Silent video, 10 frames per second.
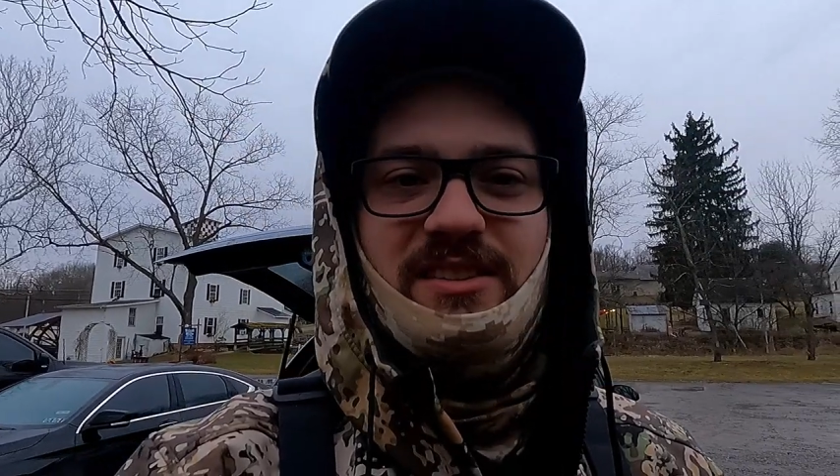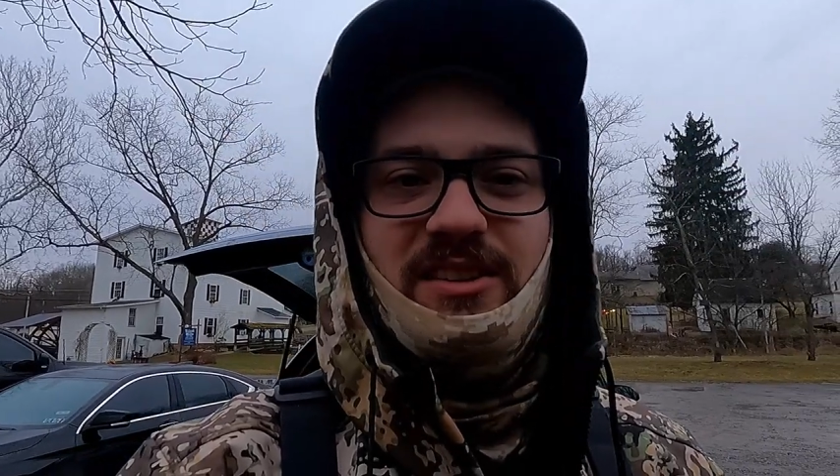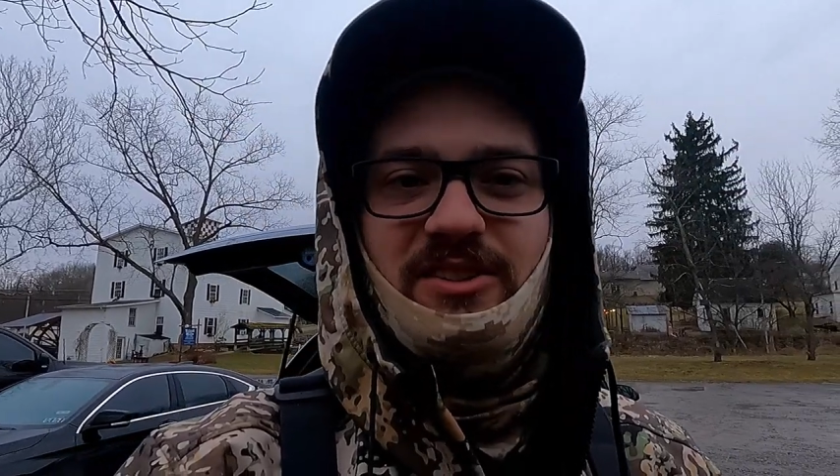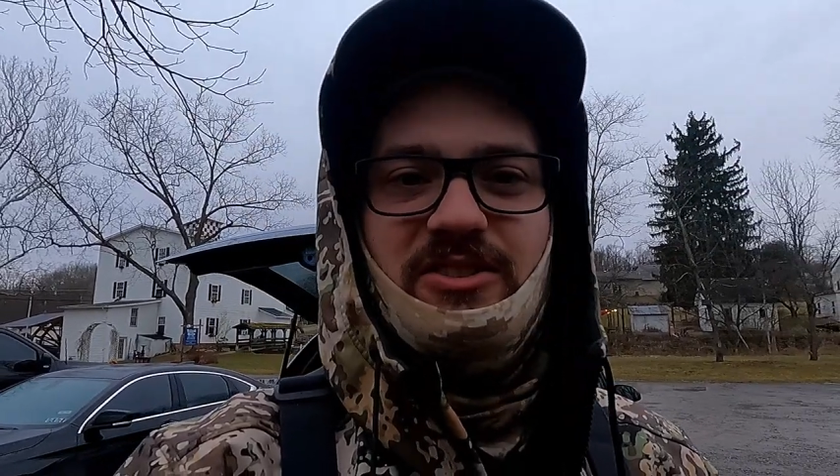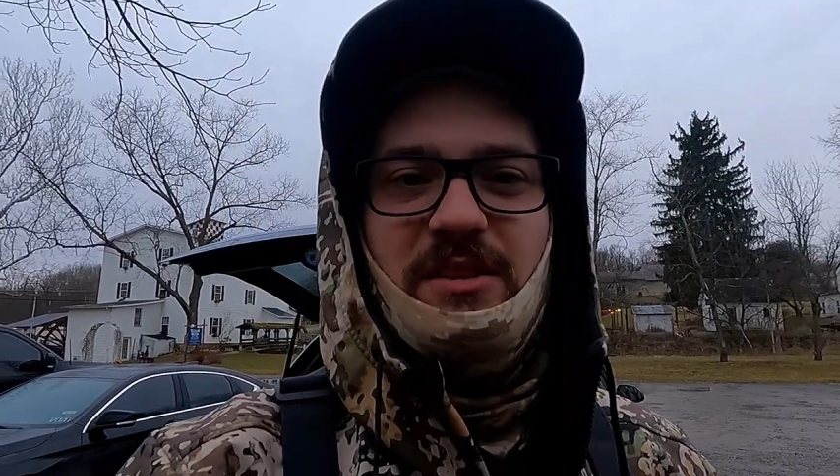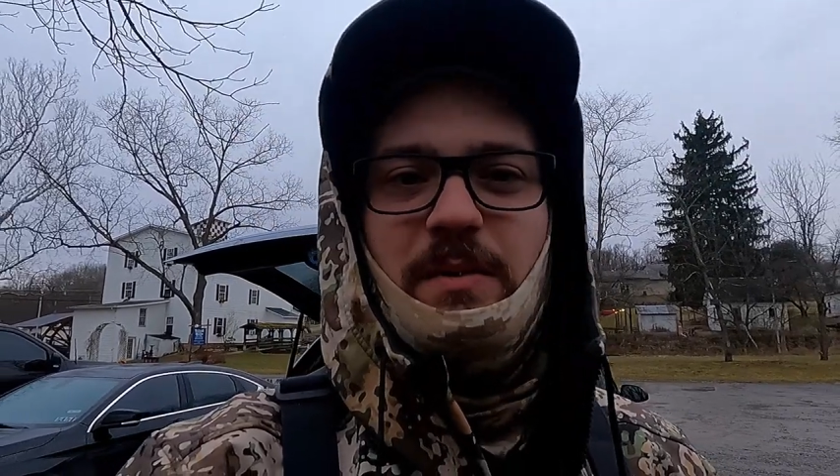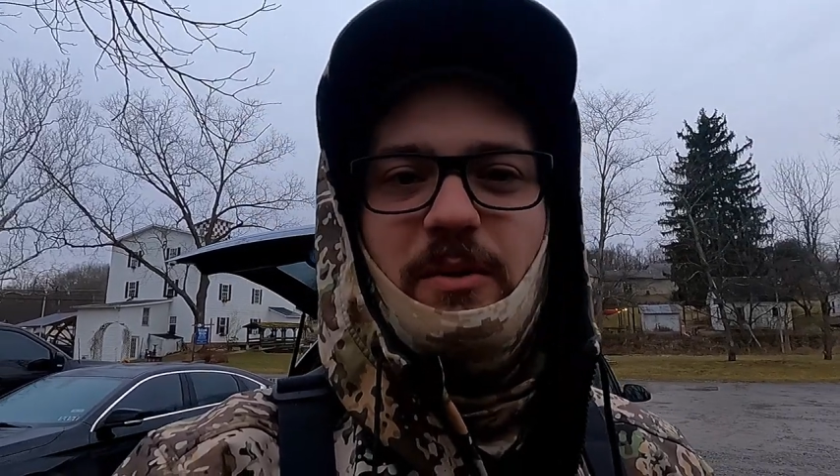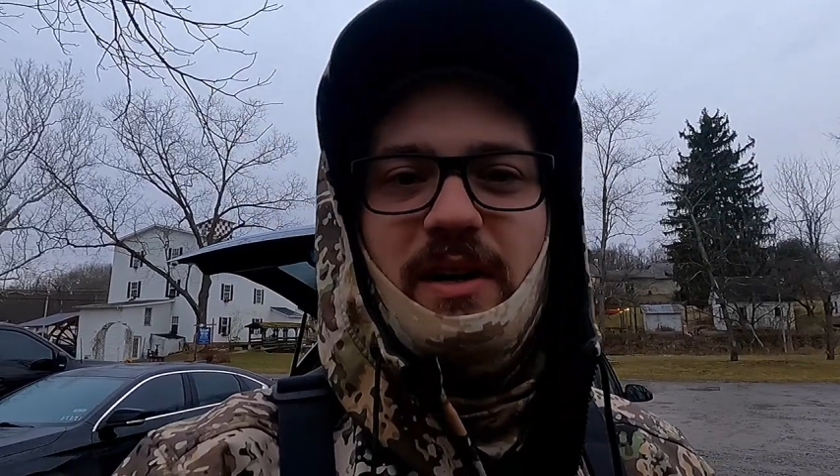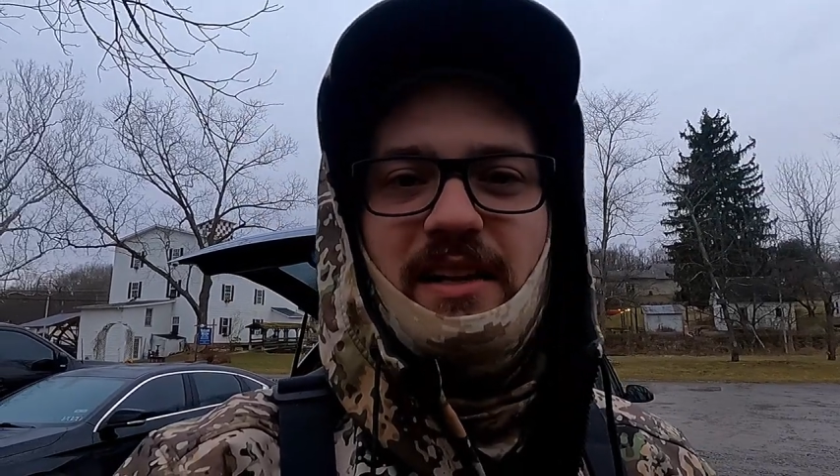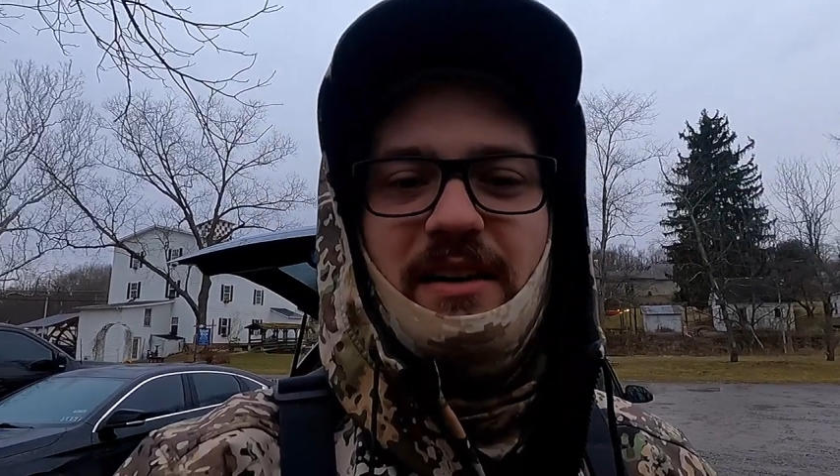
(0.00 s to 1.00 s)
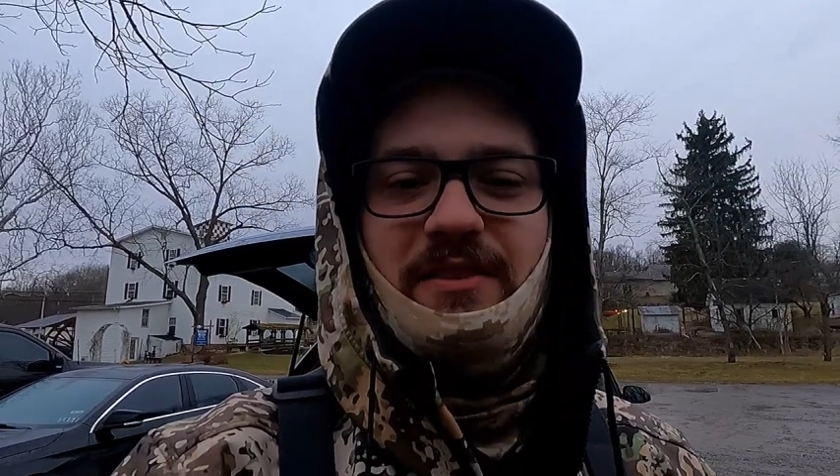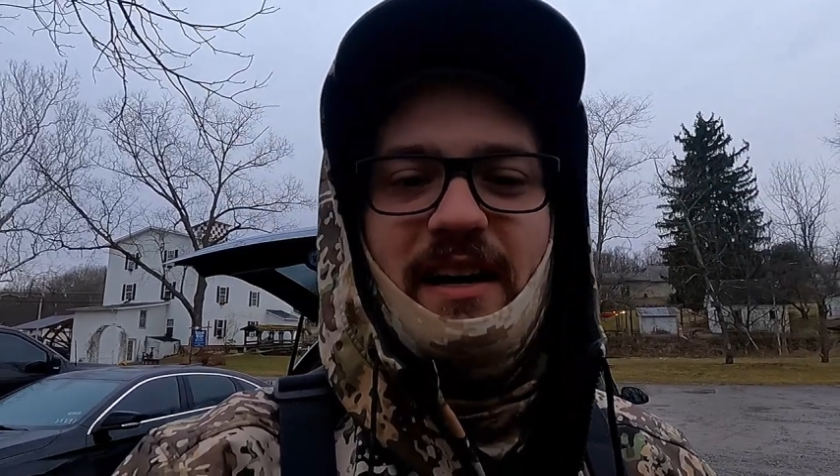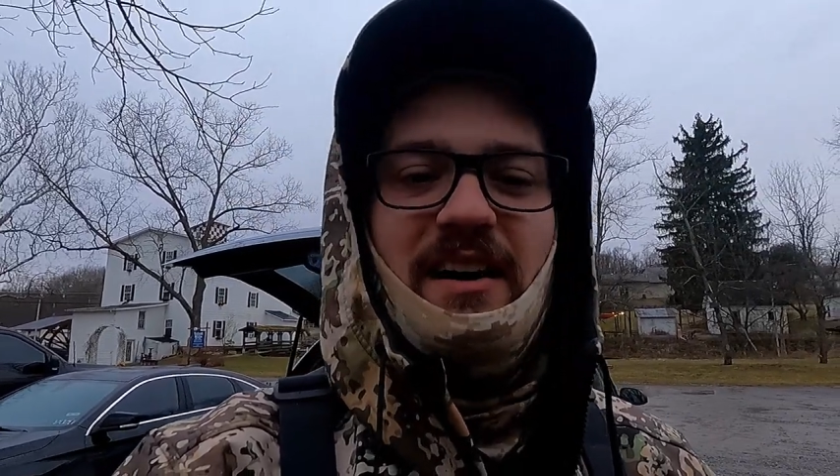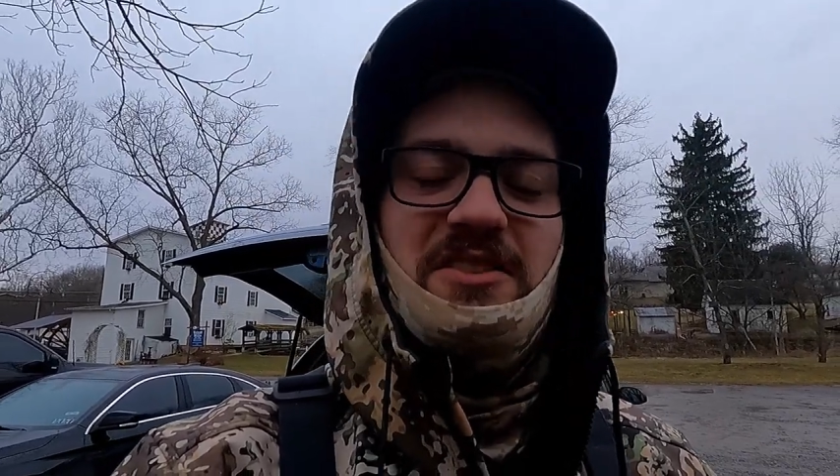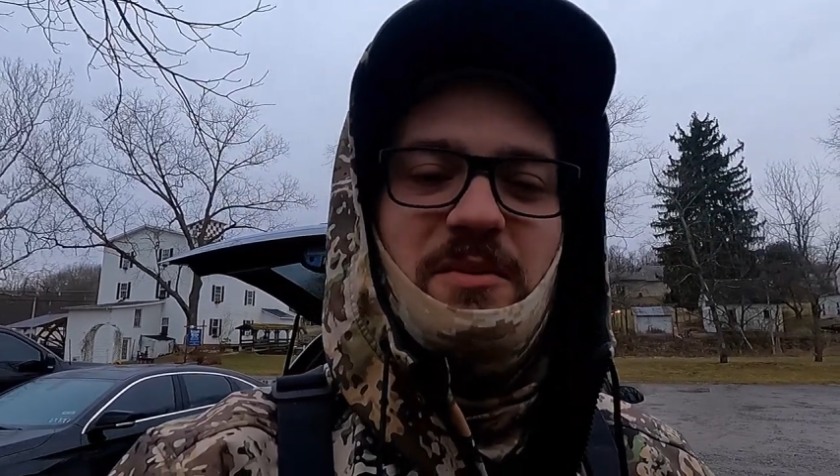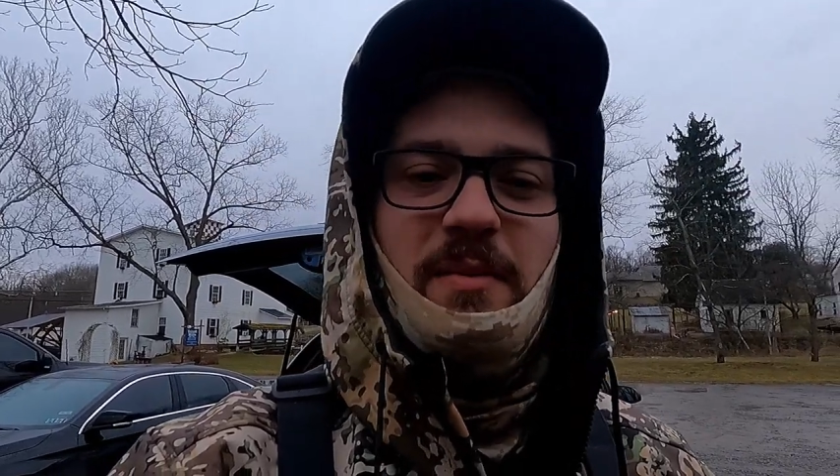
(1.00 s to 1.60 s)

still sleeping when I left the house.